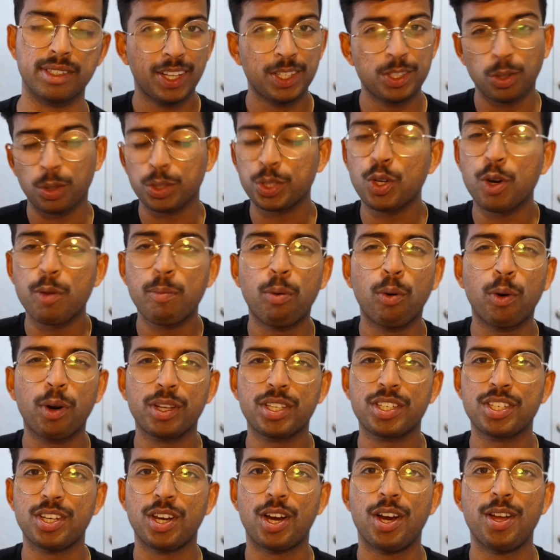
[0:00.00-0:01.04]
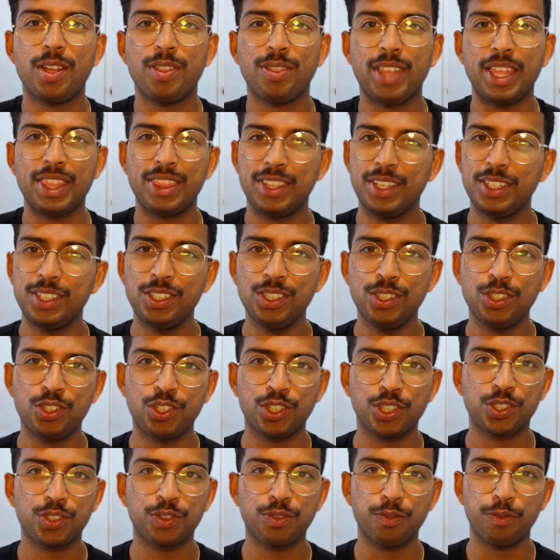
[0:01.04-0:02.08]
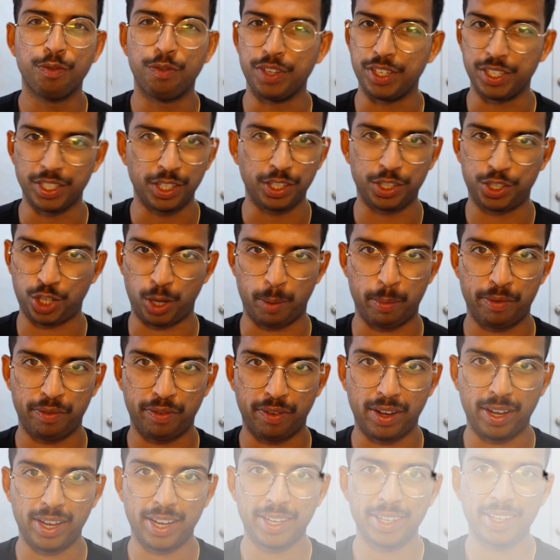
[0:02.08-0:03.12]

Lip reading: It's also important to note that this is just vanilla Shopify.